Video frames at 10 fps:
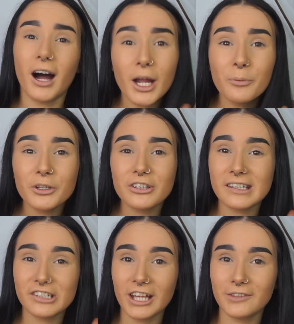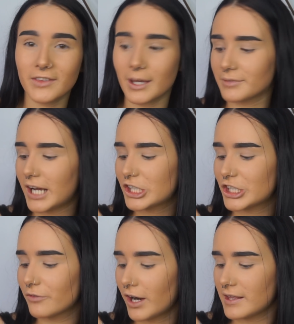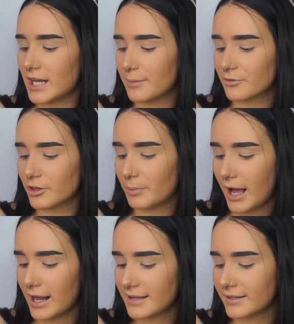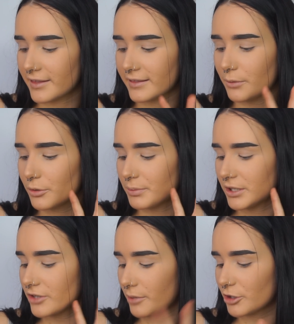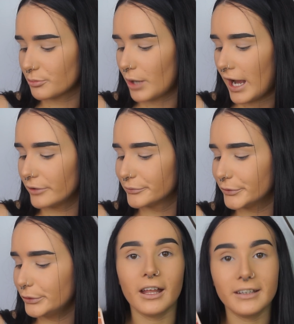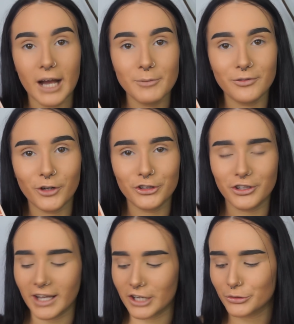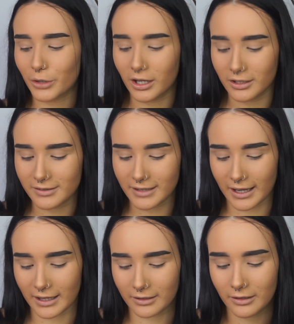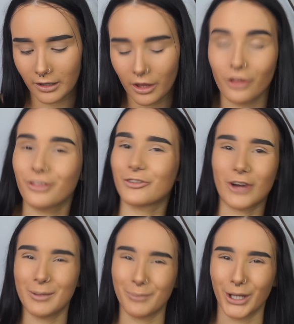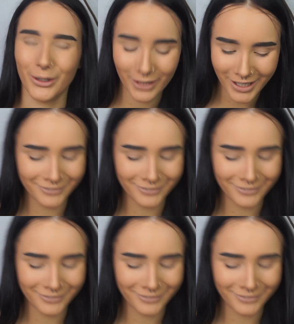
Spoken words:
I would suggest for them to actually write the names on the palettes. I think that would be so much more helpful. Now moving on to the actual colours in the rainbow.